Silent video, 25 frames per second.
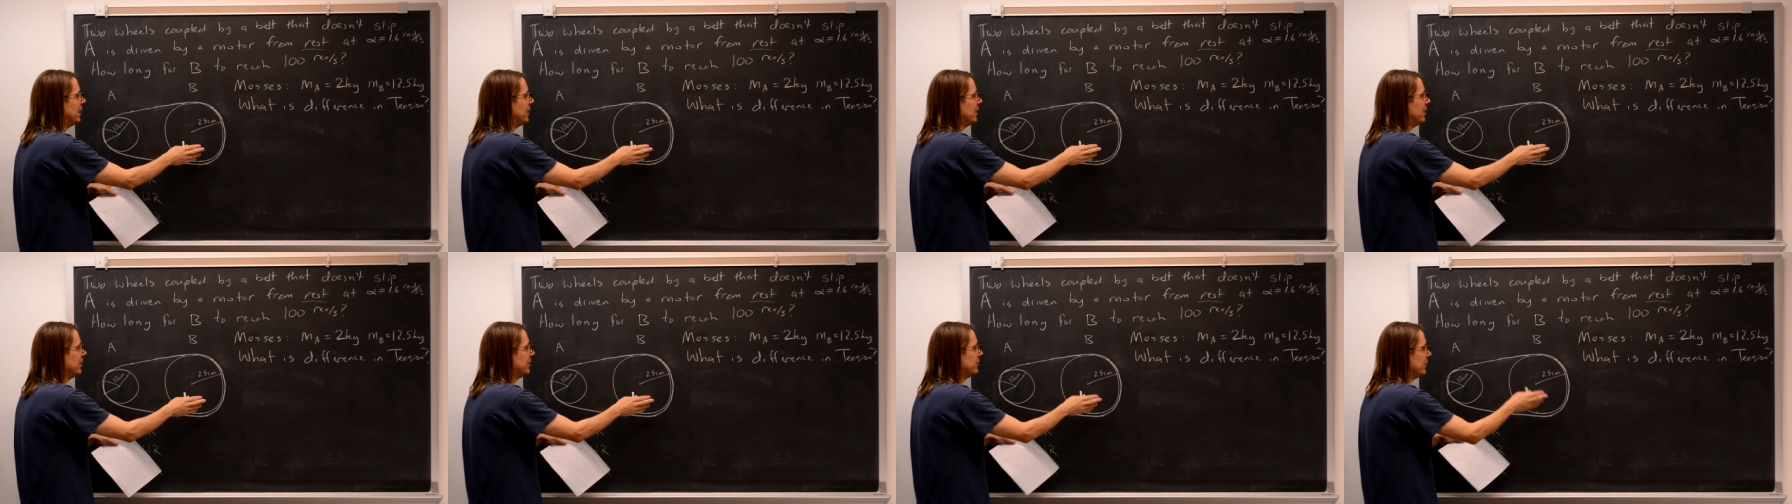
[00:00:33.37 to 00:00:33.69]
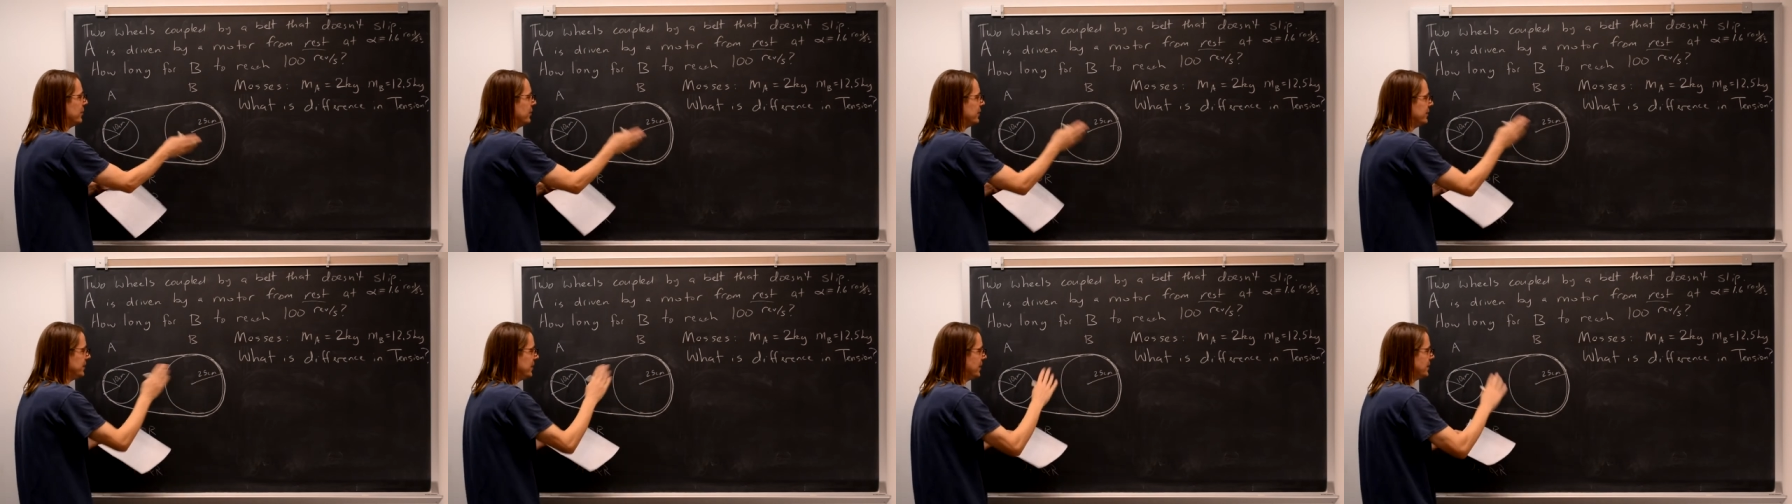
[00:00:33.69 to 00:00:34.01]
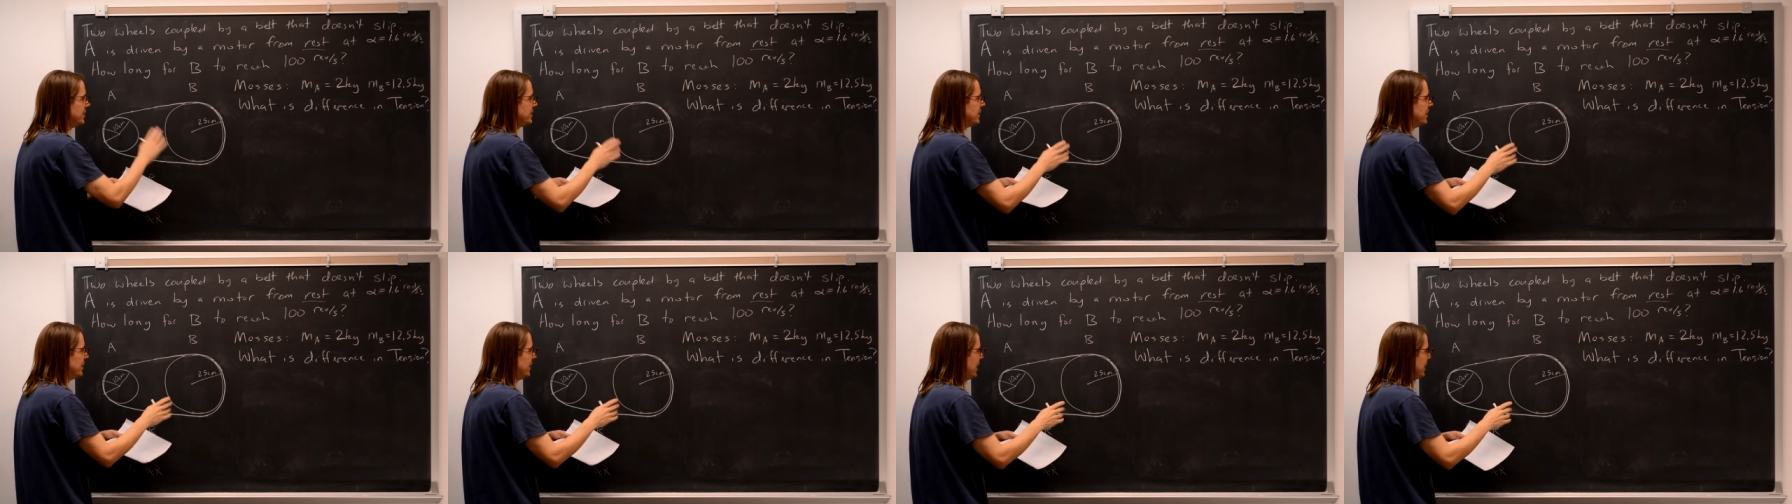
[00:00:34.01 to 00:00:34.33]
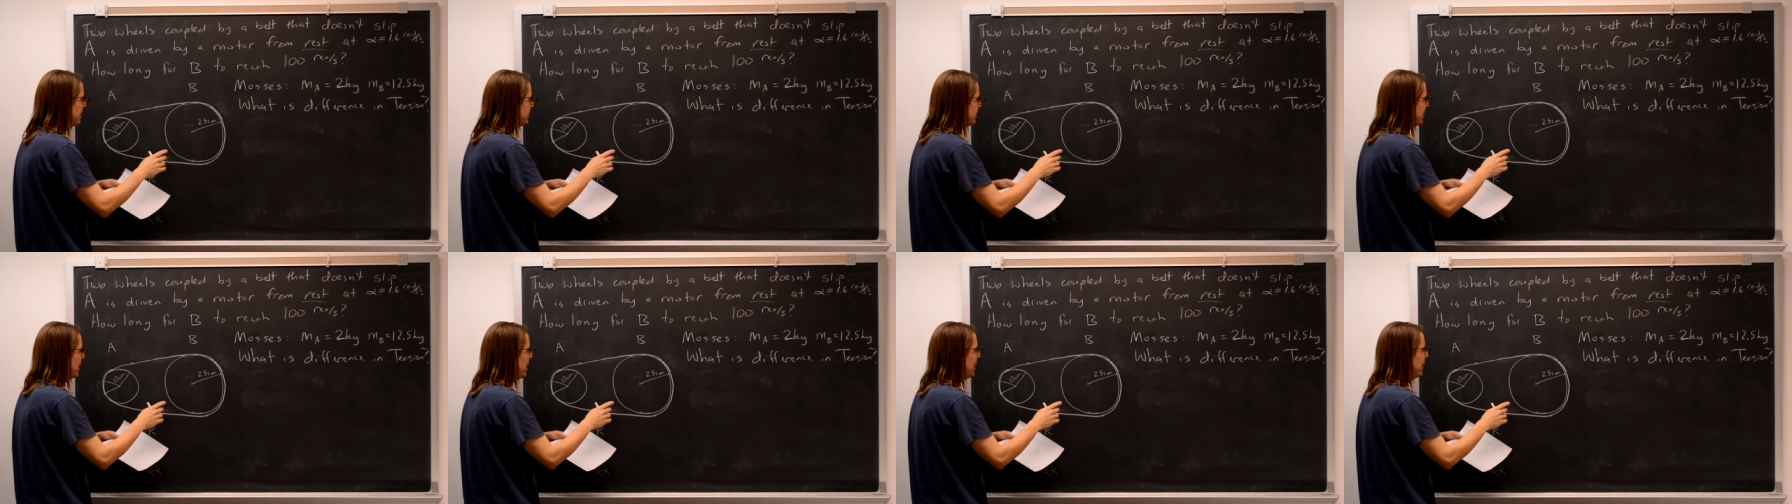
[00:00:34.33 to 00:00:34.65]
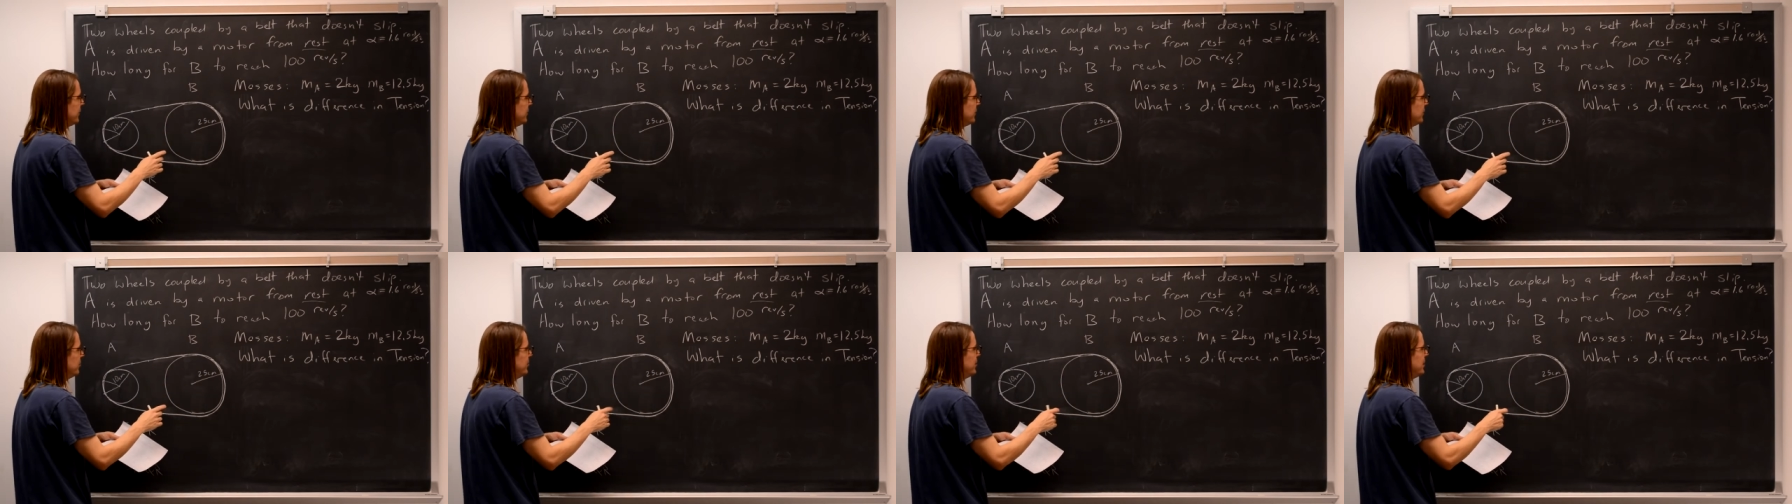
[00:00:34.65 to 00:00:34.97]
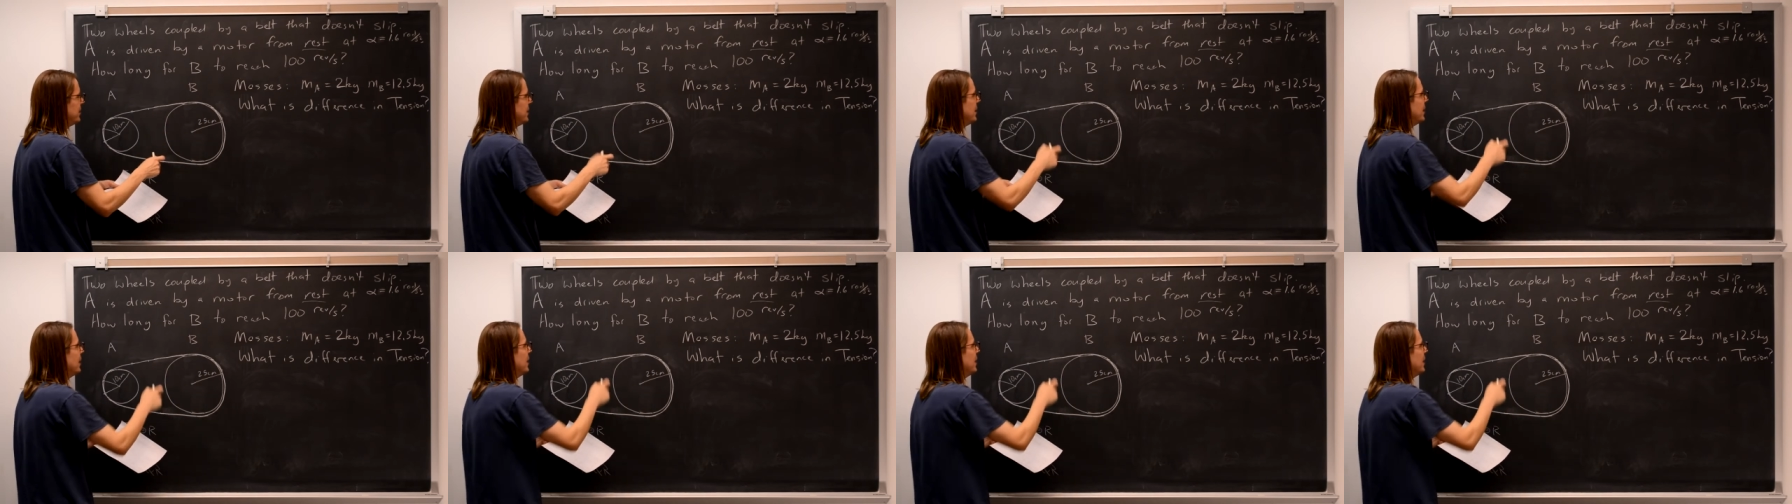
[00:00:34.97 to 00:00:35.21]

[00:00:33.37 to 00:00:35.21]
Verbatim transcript: so the tension actually has to be